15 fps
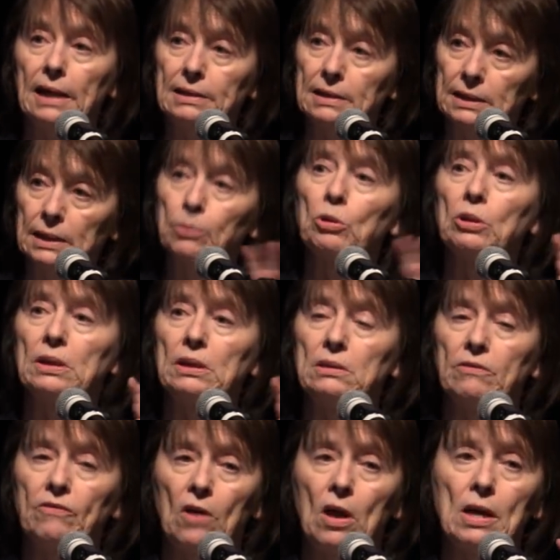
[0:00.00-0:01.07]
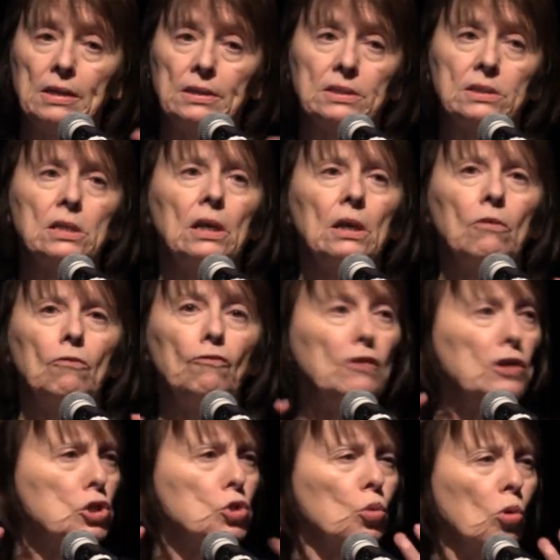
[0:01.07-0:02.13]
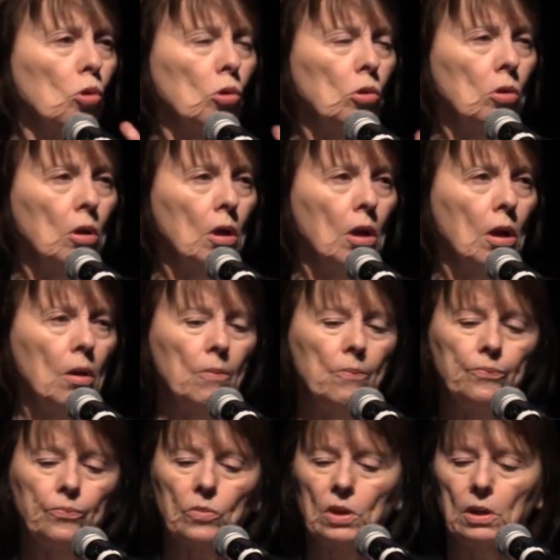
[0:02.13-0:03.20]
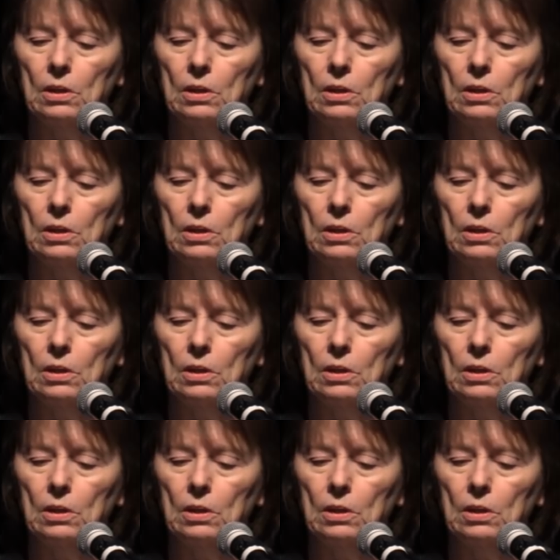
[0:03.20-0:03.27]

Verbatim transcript: deliberately devised visual um,